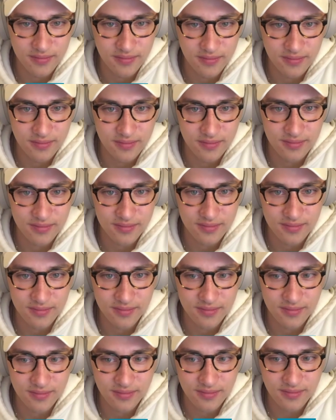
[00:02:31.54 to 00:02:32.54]

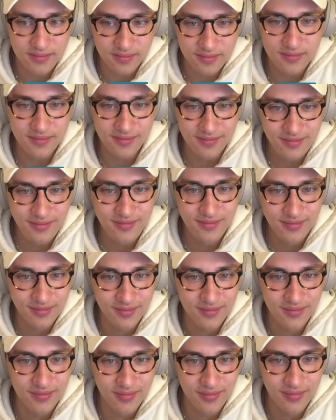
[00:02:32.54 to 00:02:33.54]

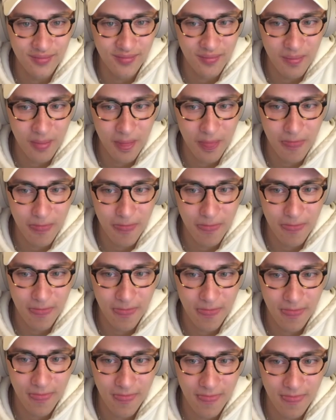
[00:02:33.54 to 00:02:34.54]

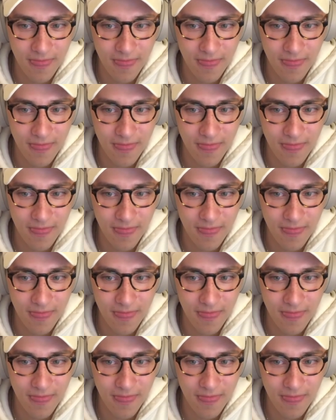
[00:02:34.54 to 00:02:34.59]
No words are spoken by the person on screen.